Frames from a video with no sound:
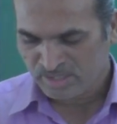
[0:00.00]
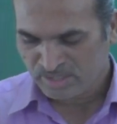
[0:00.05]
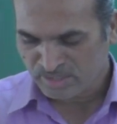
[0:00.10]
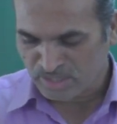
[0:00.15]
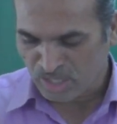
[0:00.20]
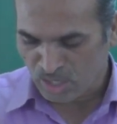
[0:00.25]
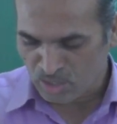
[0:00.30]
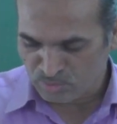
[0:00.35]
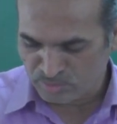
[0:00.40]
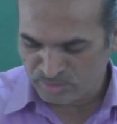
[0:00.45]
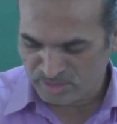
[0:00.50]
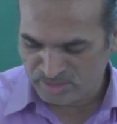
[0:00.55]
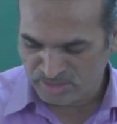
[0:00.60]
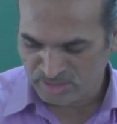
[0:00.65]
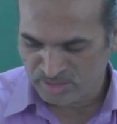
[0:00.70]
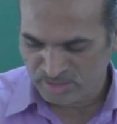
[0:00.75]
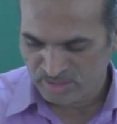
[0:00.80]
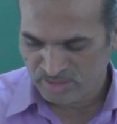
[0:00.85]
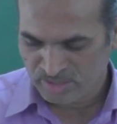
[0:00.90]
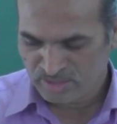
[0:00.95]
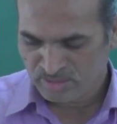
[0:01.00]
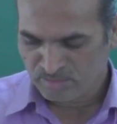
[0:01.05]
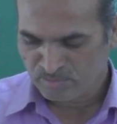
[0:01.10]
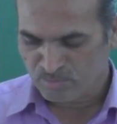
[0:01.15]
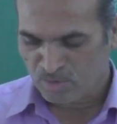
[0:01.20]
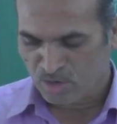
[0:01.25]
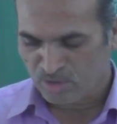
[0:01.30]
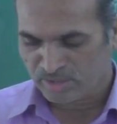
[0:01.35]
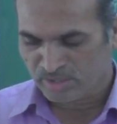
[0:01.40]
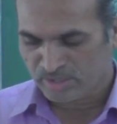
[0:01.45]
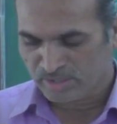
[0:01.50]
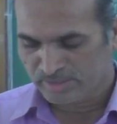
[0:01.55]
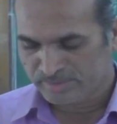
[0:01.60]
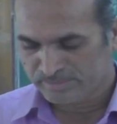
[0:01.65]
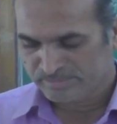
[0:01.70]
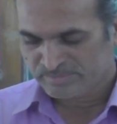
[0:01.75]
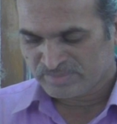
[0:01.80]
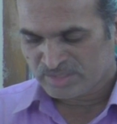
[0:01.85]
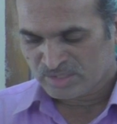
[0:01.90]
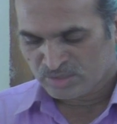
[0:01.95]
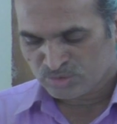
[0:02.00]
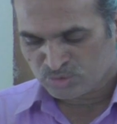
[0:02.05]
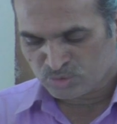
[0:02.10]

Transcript: now in the modern.